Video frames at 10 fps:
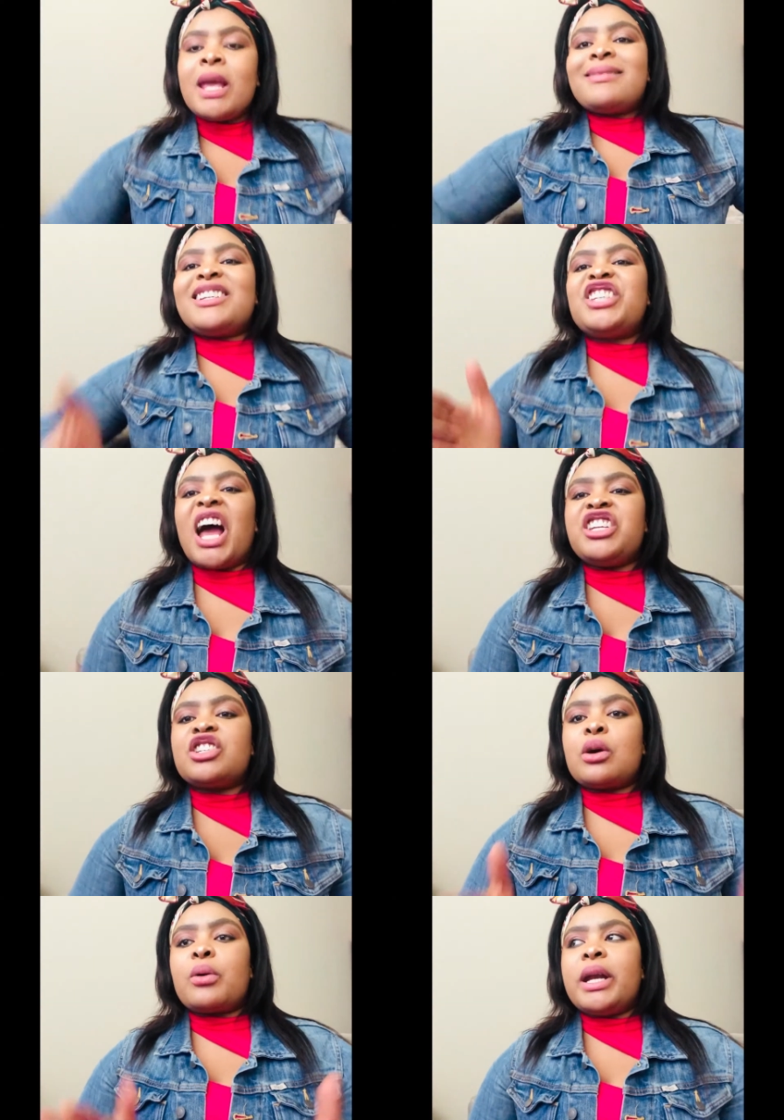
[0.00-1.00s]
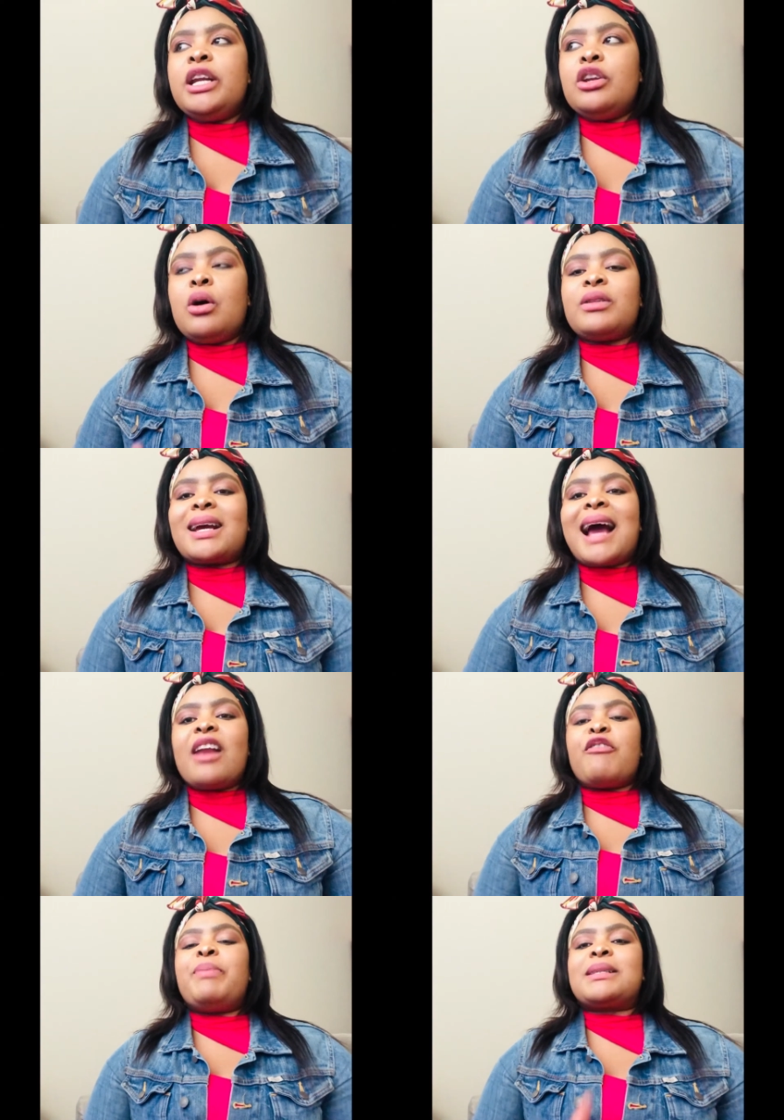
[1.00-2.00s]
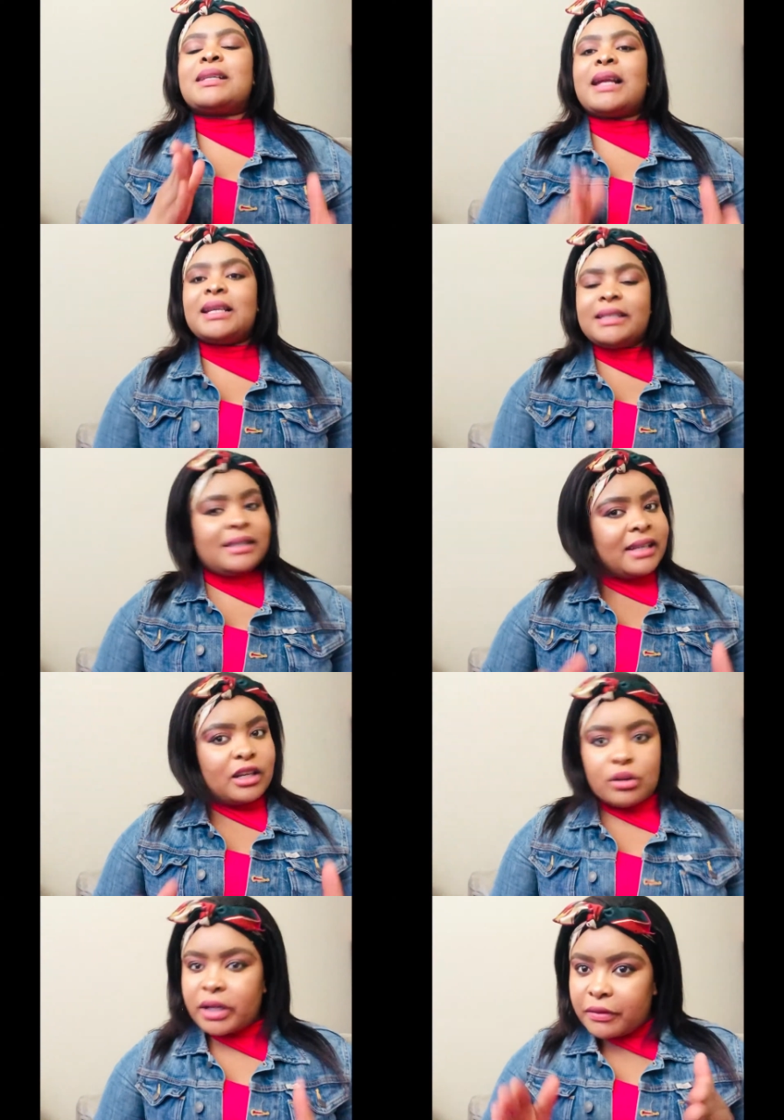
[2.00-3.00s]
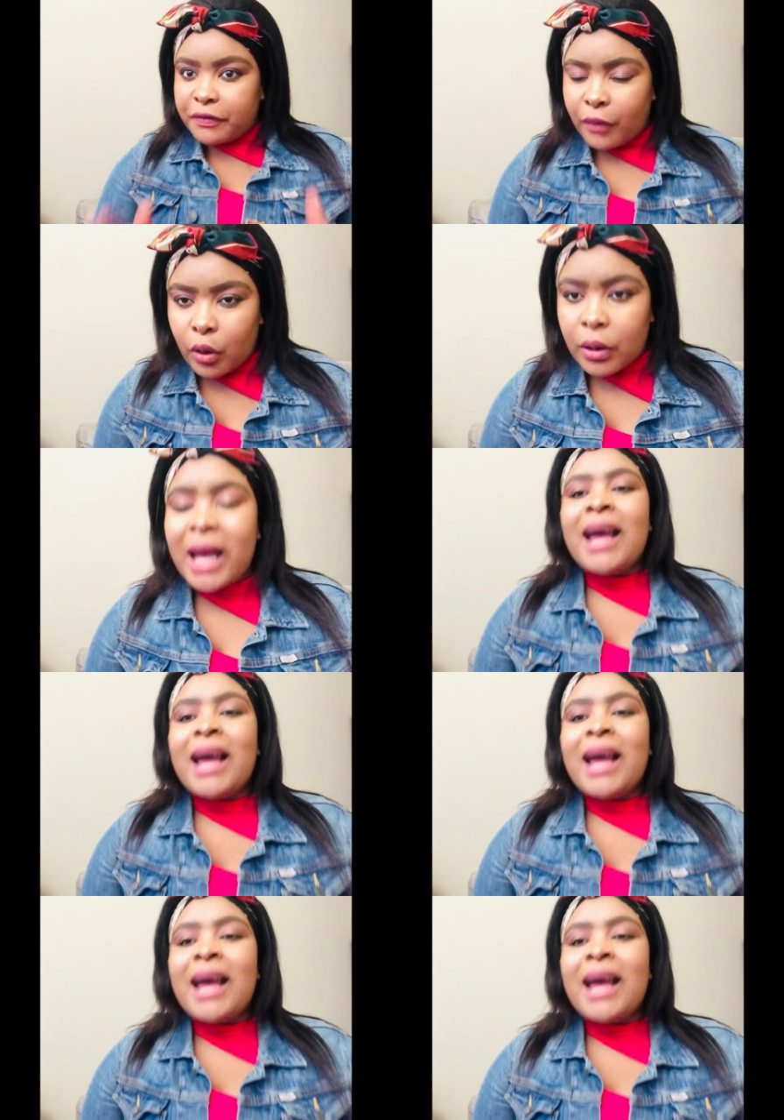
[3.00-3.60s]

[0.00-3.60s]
The judges already know the kind of personality they're looking for.